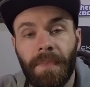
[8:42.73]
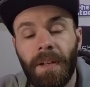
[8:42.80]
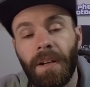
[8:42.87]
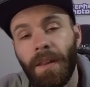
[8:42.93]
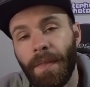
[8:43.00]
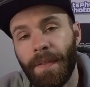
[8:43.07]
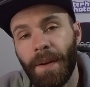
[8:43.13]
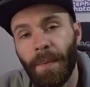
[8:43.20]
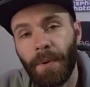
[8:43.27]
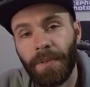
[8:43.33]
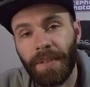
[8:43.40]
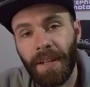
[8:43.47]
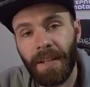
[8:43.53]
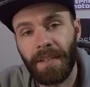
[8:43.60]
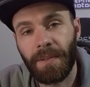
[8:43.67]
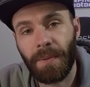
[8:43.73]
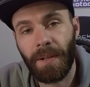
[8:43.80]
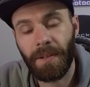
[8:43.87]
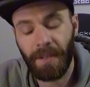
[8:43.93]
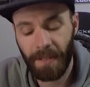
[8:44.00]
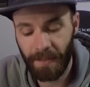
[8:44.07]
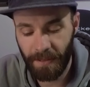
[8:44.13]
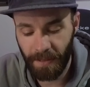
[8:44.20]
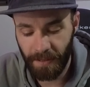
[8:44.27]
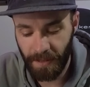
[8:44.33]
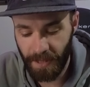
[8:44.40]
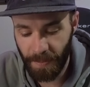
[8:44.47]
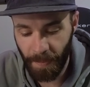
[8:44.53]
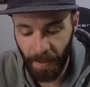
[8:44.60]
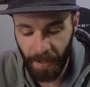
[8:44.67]
Another thing I will say as well is that
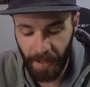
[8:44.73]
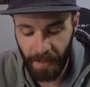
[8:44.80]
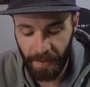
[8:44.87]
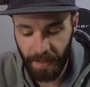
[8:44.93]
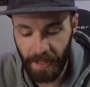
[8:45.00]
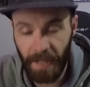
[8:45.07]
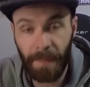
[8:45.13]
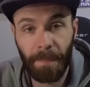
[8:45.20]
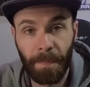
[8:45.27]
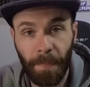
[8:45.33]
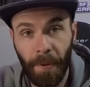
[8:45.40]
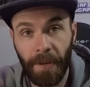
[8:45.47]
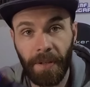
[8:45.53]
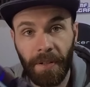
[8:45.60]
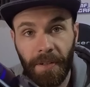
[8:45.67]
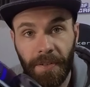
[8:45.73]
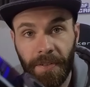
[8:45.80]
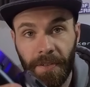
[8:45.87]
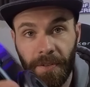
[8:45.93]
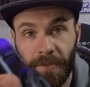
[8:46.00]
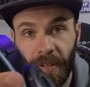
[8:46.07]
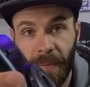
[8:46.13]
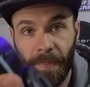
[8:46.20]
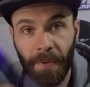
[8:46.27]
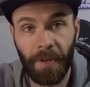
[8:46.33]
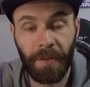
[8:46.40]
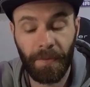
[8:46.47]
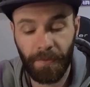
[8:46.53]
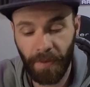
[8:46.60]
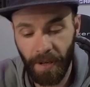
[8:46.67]
despite the pointless grip
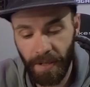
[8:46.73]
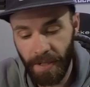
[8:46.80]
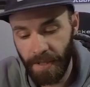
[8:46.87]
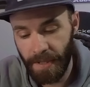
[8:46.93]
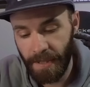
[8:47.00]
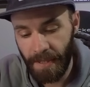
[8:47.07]
on the front,